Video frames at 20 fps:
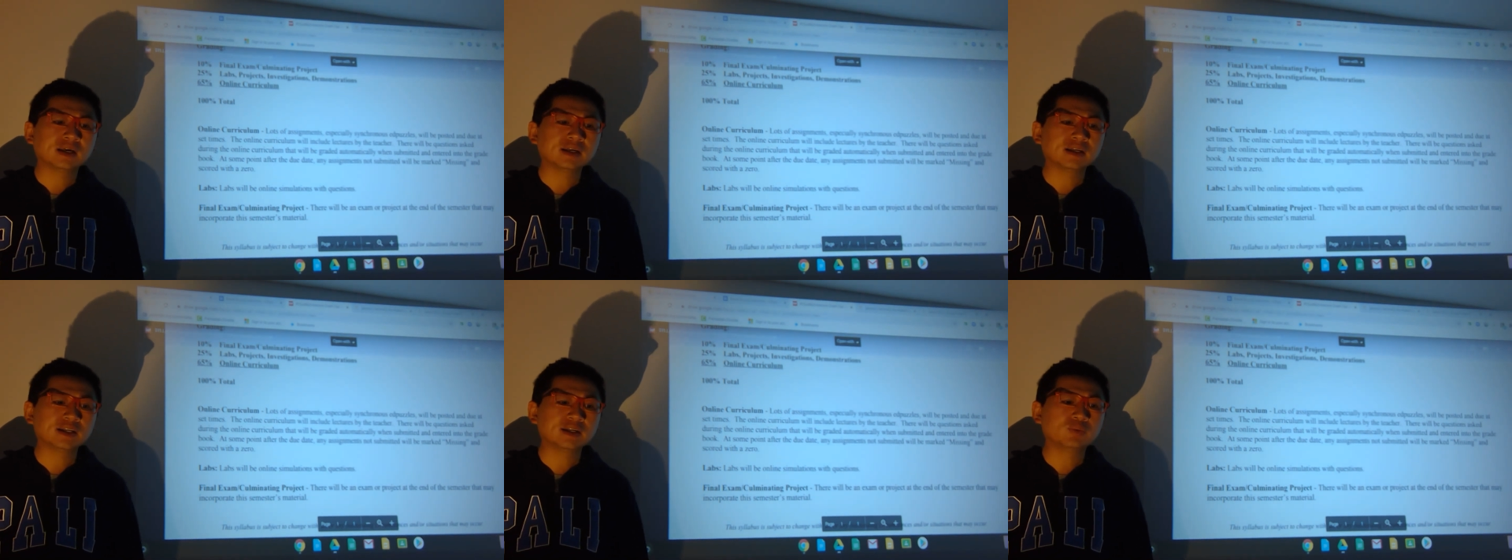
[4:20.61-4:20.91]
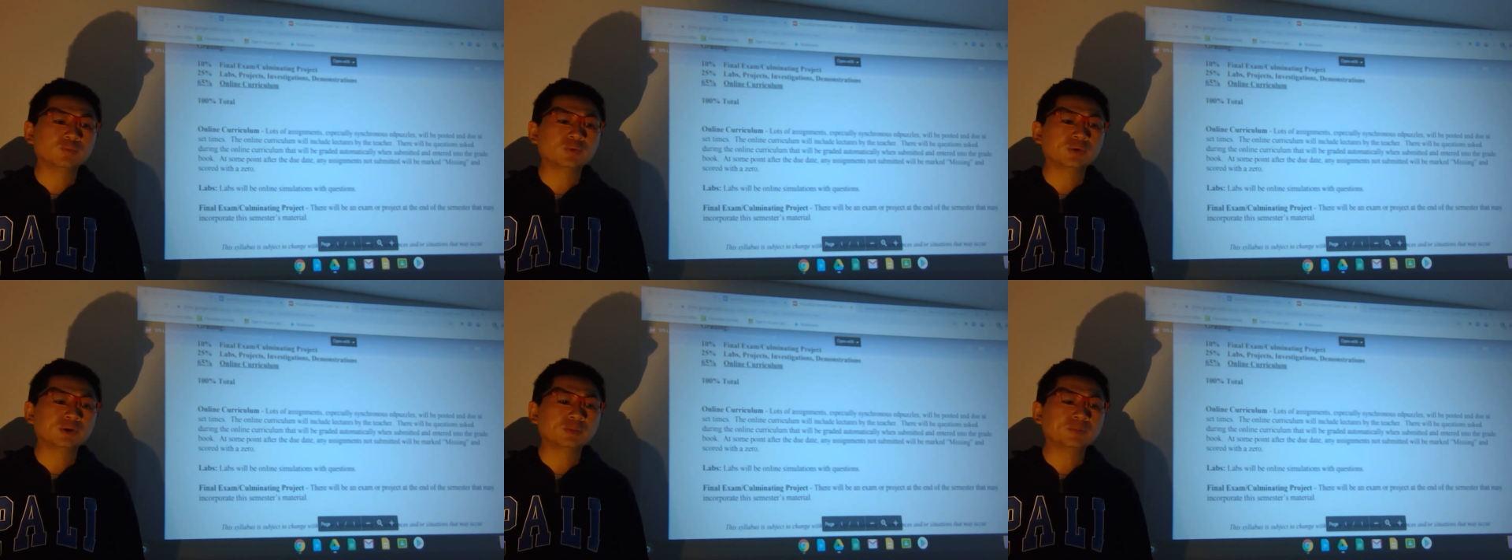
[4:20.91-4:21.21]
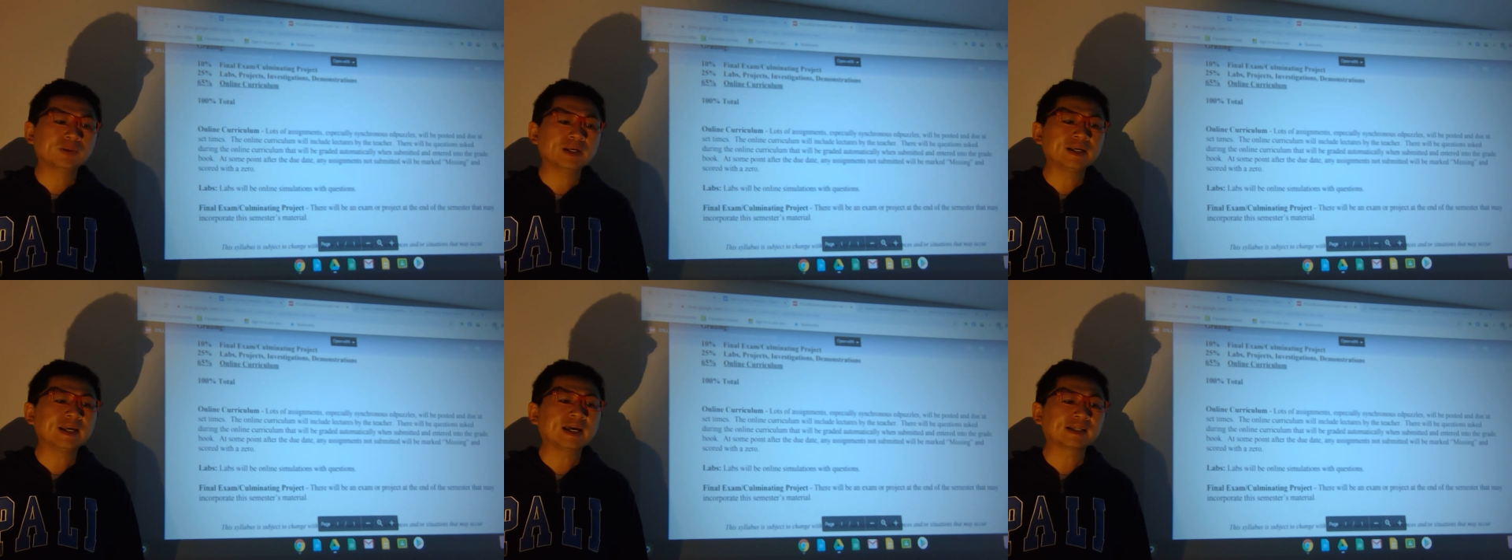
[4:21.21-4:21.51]
it will
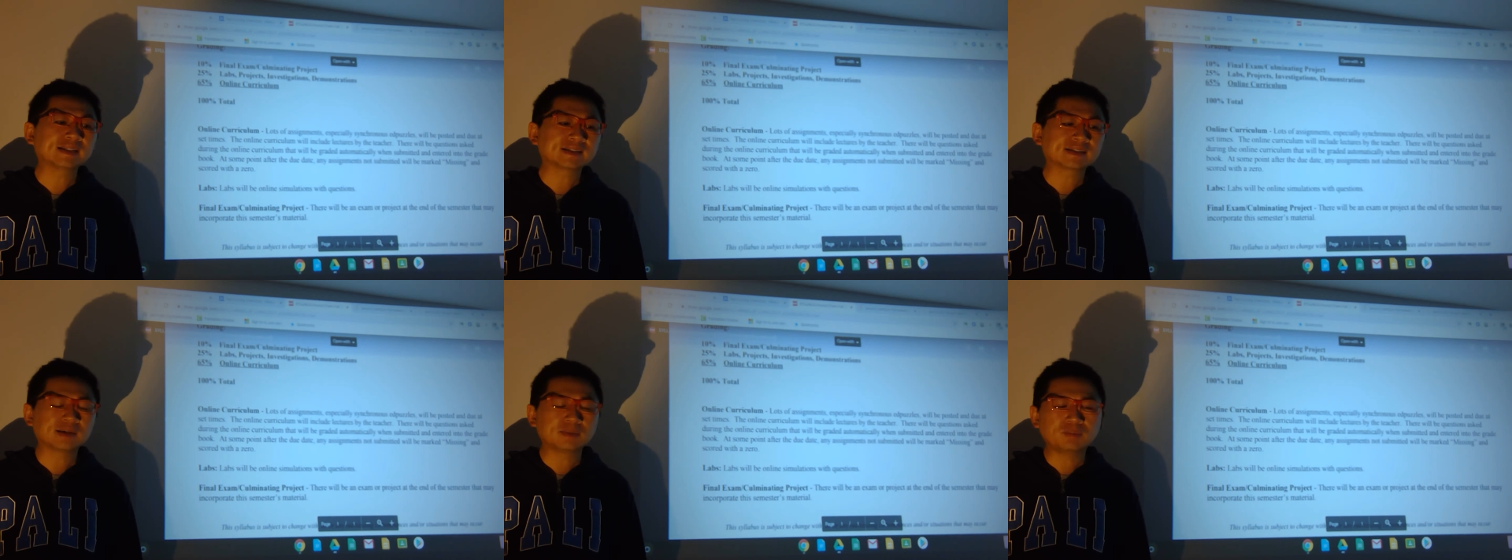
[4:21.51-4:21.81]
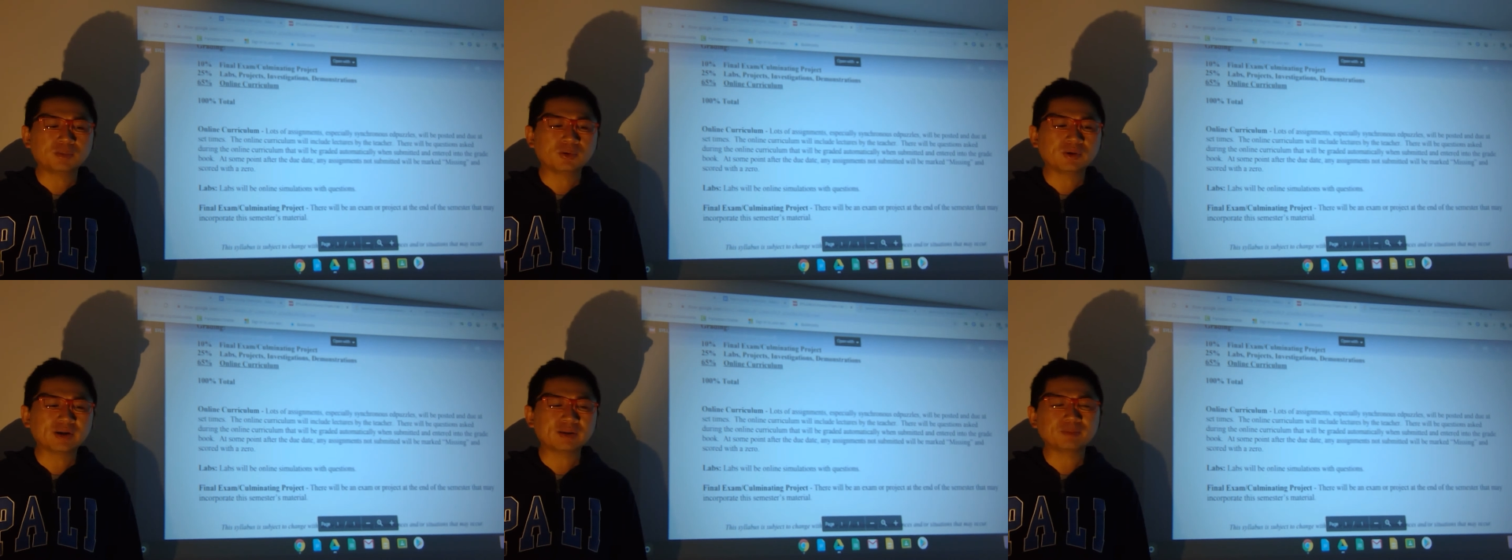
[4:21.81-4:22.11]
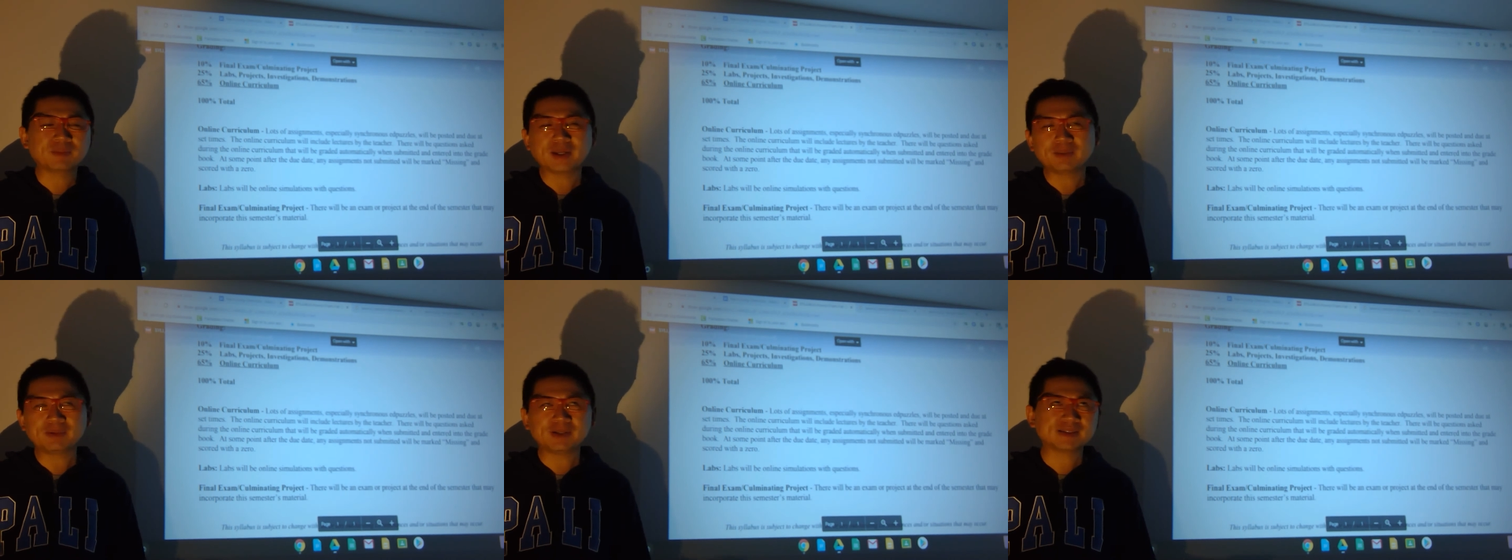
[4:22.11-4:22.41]
be at some point,
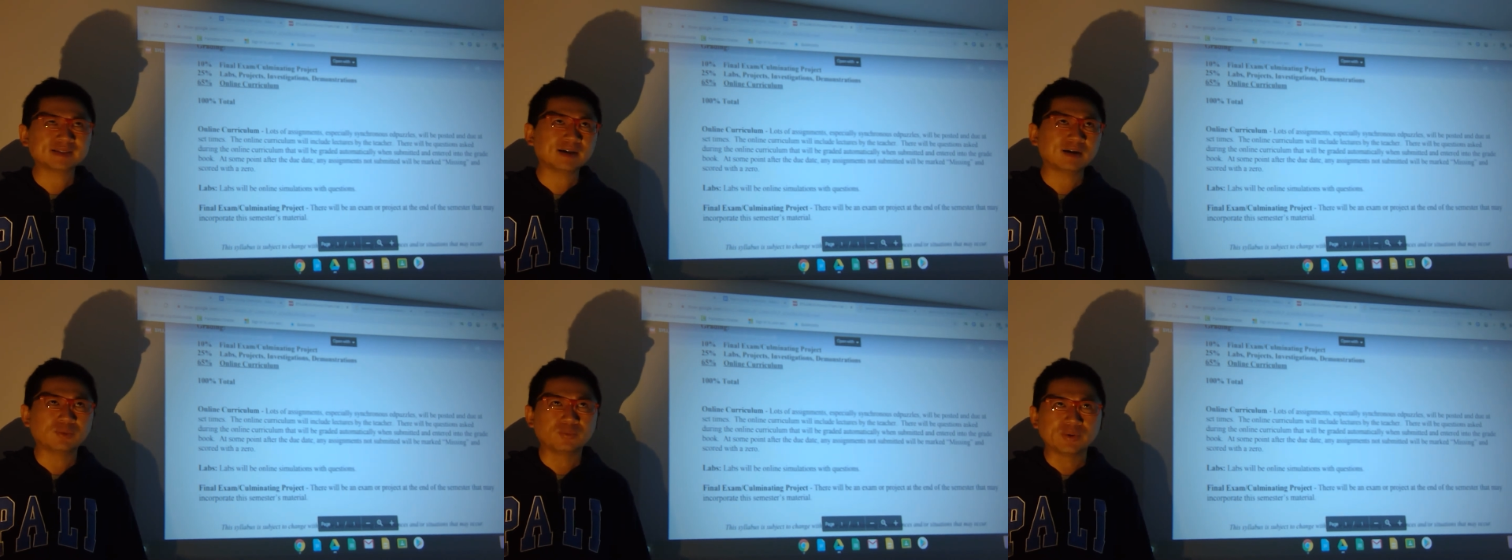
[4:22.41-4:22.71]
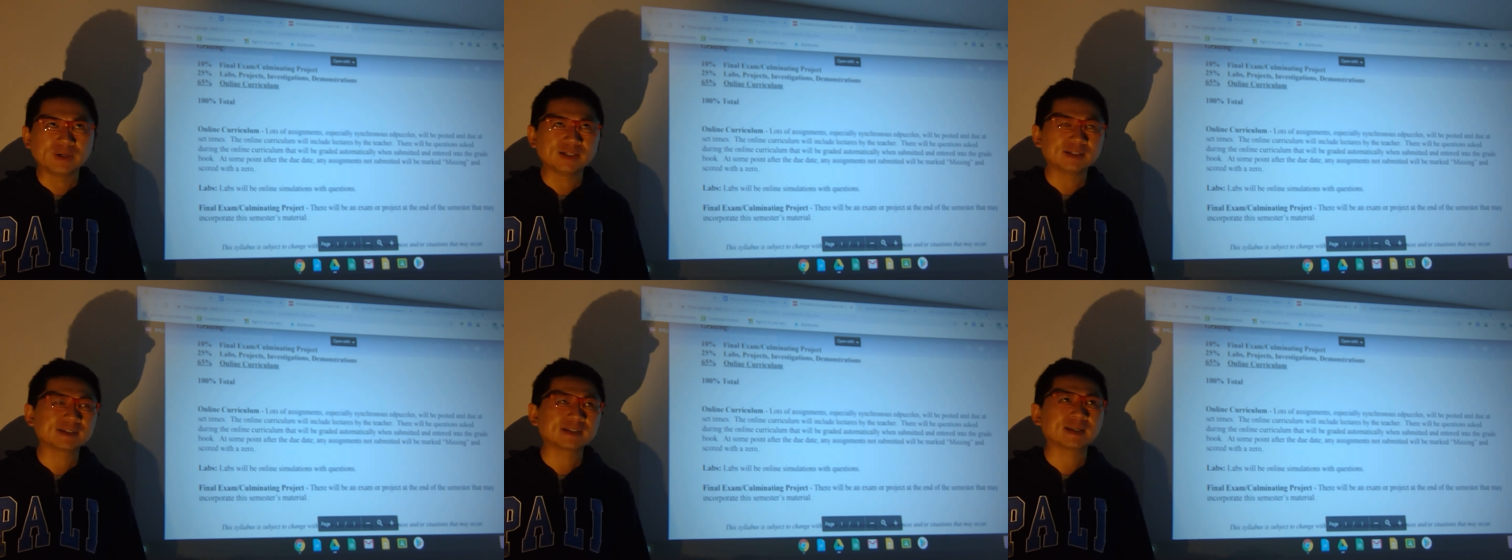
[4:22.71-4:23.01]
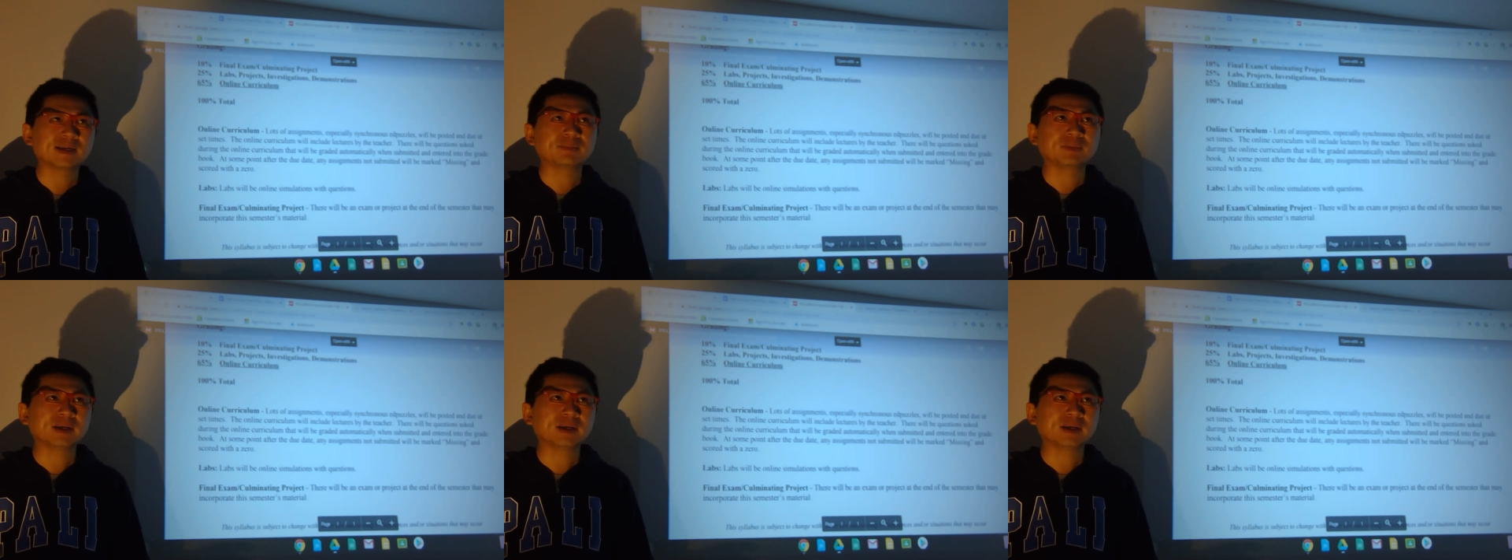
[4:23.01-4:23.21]
maybe it's not Wednesday,